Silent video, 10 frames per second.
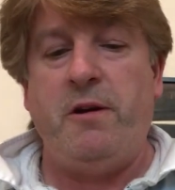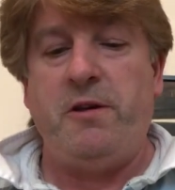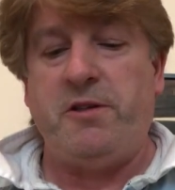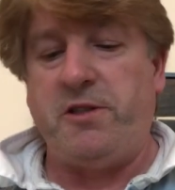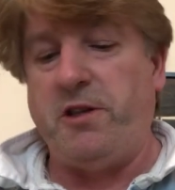
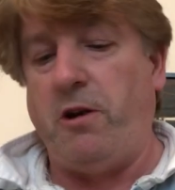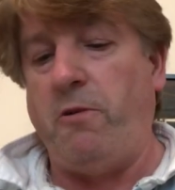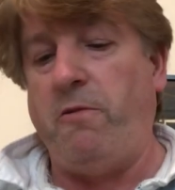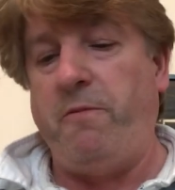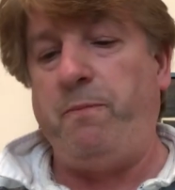
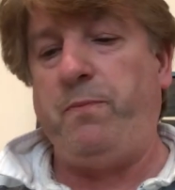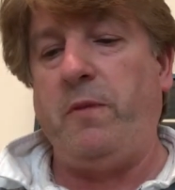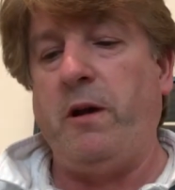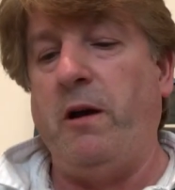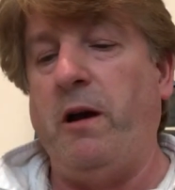So
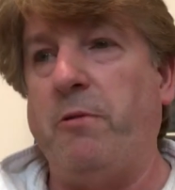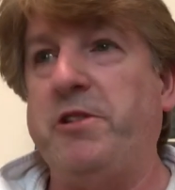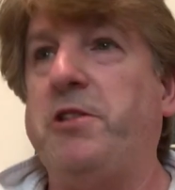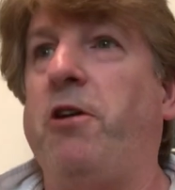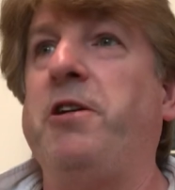I
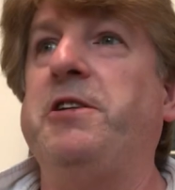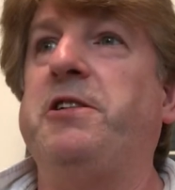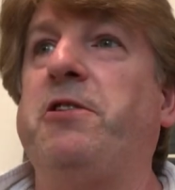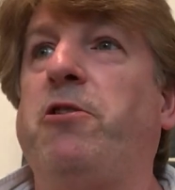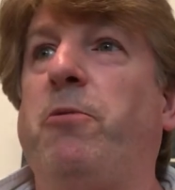was talking
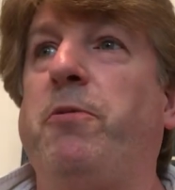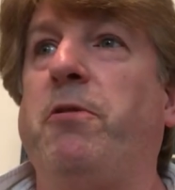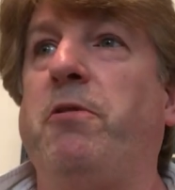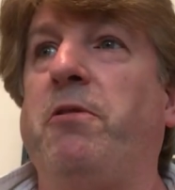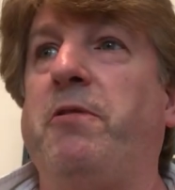to the
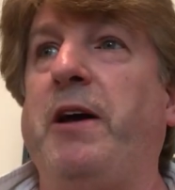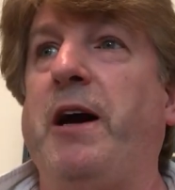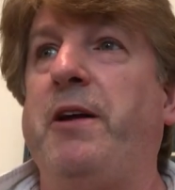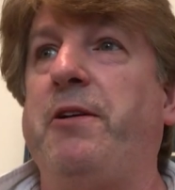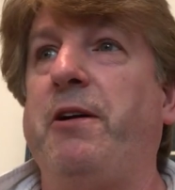couple. They
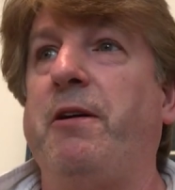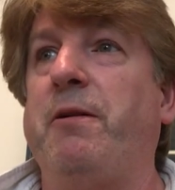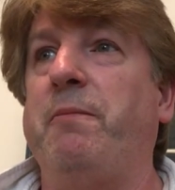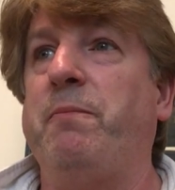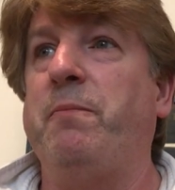had
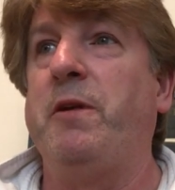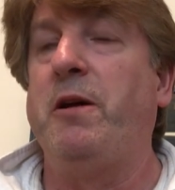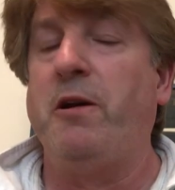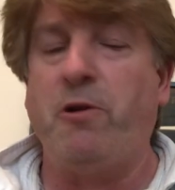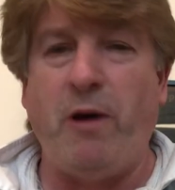
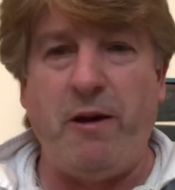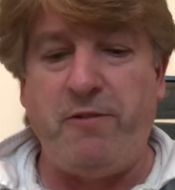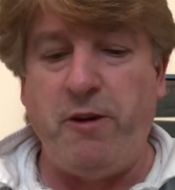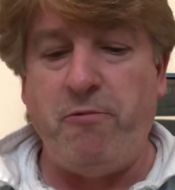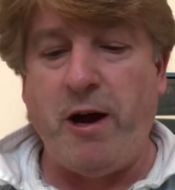quite a
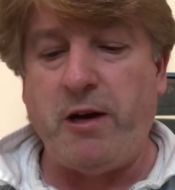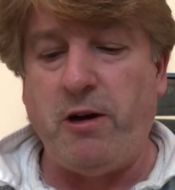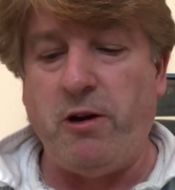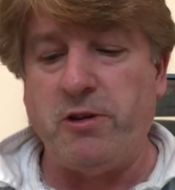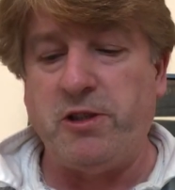few
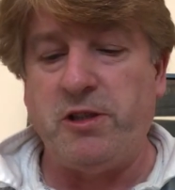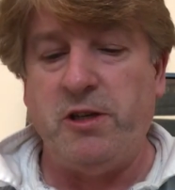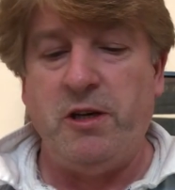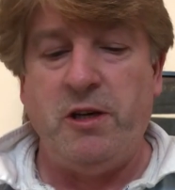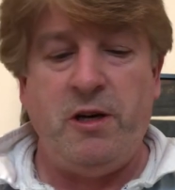records.
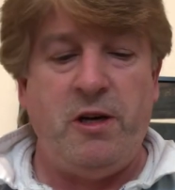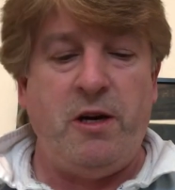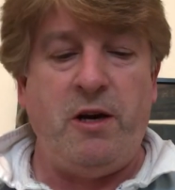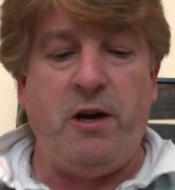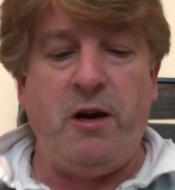
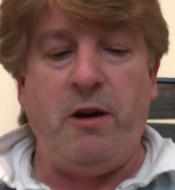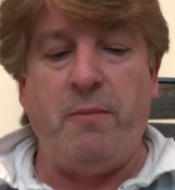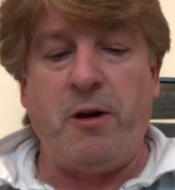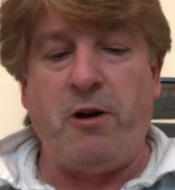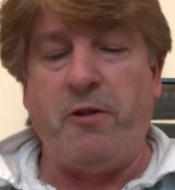
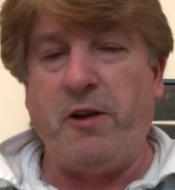I got the